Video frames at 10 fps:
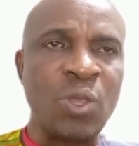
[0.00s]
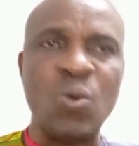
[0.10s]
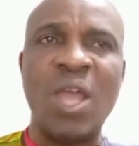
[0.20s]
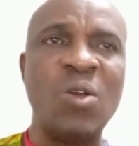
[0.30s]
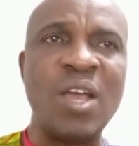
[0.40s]

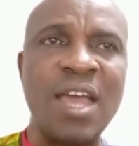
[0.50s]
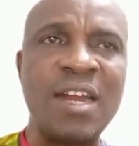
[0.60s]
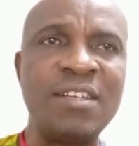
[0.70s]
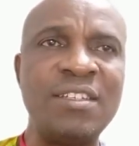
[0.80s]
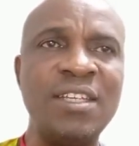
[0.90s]
You are not
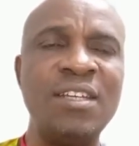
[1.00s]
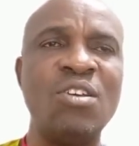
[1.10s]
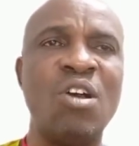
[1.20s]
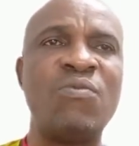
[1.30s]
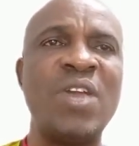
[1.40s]

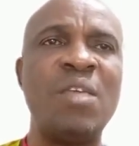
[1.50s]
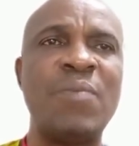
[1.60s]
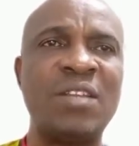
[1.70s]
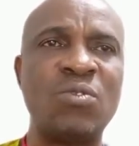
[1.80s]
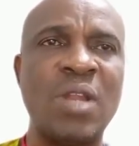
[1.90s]
guaranteed of any
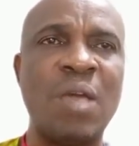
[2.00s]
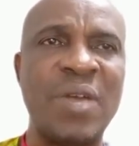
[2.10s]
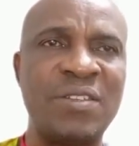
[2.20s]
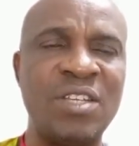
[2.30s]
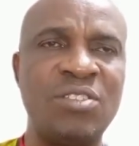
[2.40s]
particular
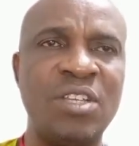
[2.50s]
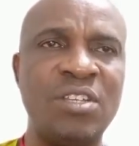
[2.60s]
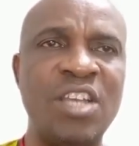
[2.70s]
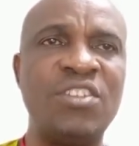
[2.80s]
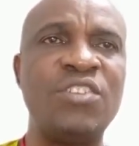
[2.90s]

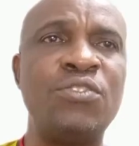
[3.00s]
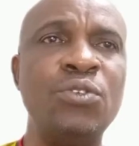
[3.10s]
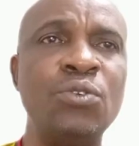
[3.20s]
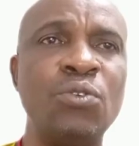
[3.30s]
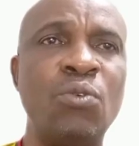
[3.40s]
percentage. It is
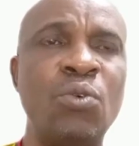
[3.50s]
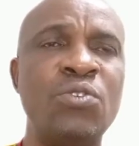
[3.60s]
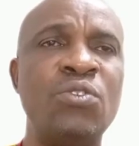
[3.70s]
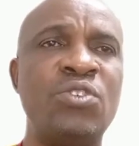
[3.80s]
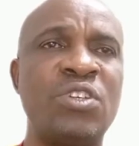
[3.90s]
you who will
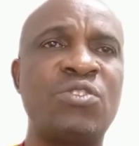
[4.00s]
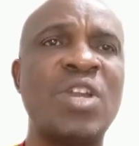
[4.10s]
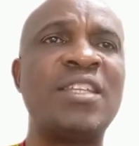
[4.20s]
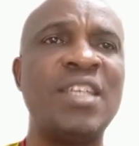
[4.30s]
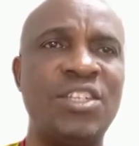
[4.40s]
use your
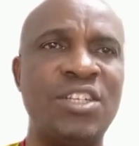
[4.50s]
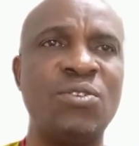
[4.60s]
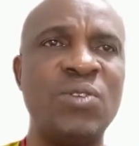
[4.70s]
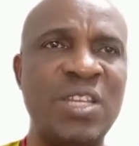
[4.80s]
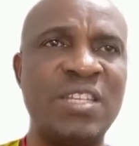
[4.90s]
strategy
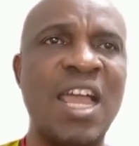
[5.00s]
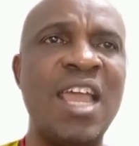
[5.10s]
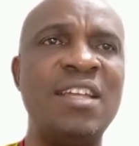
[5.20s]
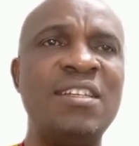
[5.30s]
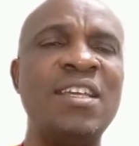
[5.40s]
to
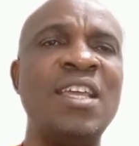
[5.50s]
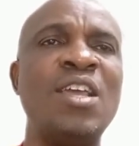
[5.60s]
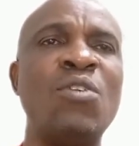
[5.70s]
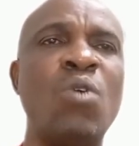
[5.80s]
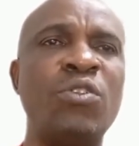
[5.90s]
decide
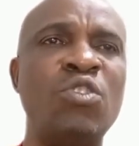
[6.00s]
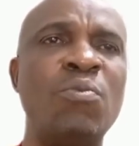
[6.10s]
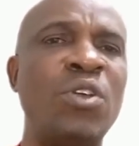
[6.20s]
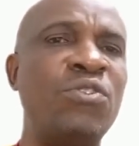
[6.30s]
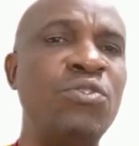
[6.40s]
what you
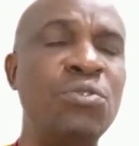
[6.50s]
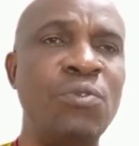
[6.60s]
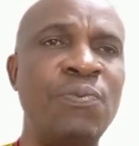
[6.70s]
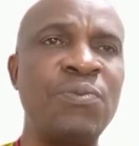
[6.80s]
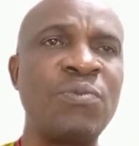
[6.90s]
must do.